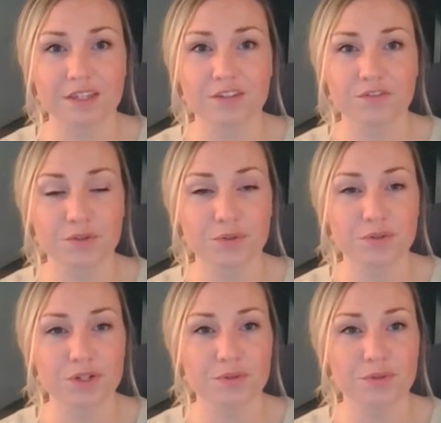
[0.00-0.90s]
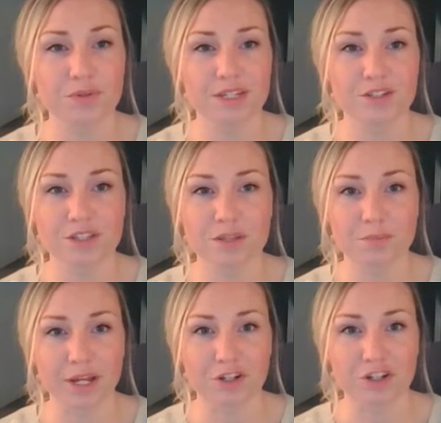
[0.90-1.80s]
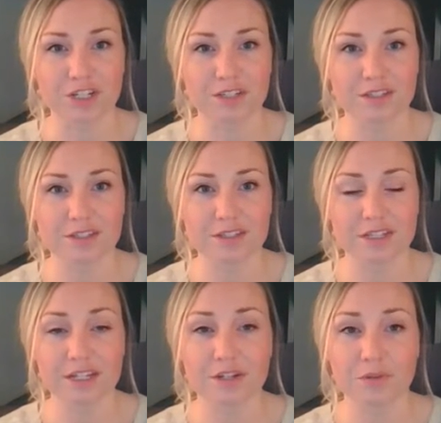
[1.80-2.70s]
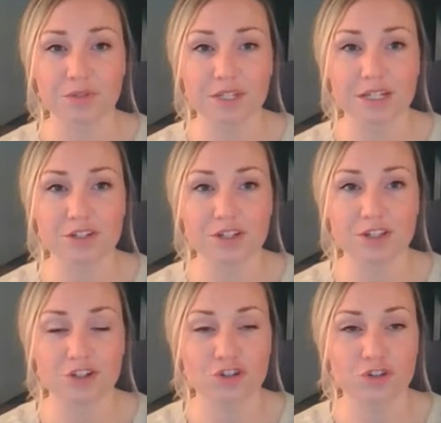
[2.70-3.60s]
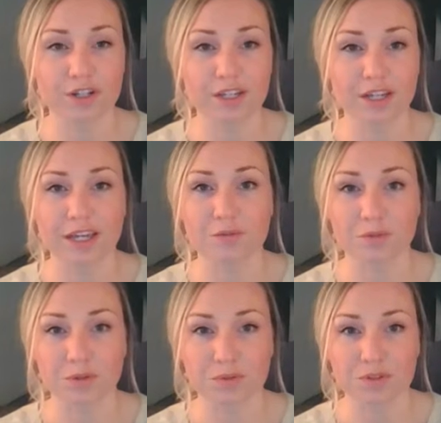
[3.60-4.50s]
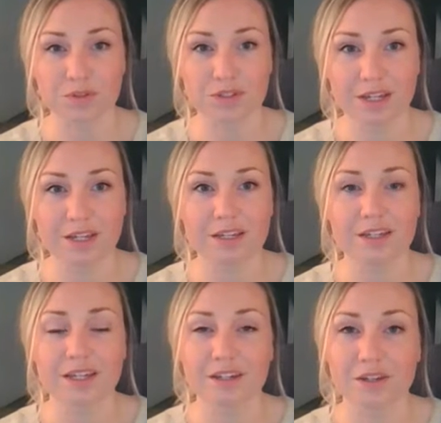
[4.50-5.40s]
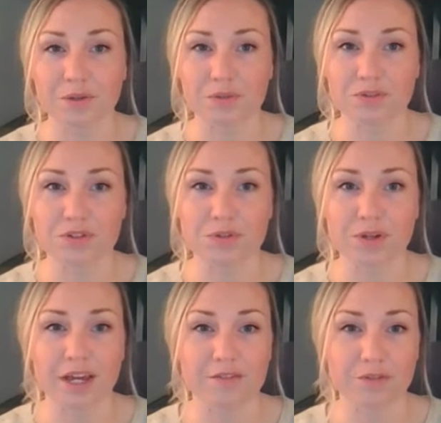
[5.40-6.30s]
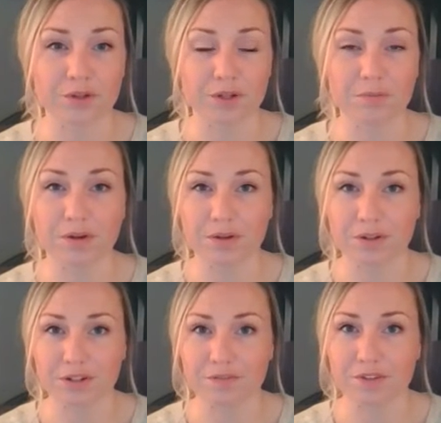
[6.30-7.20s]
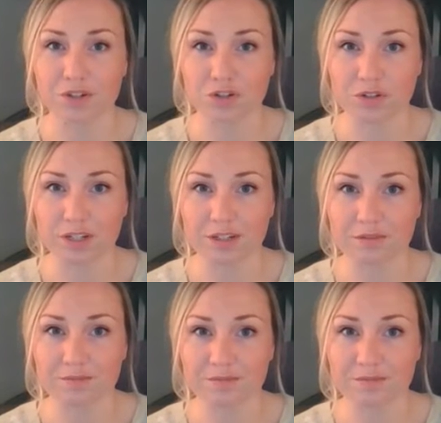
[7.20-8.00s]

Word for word: The food goes into the branches. It goes into the trunk and roots. It goes to every part of the tree.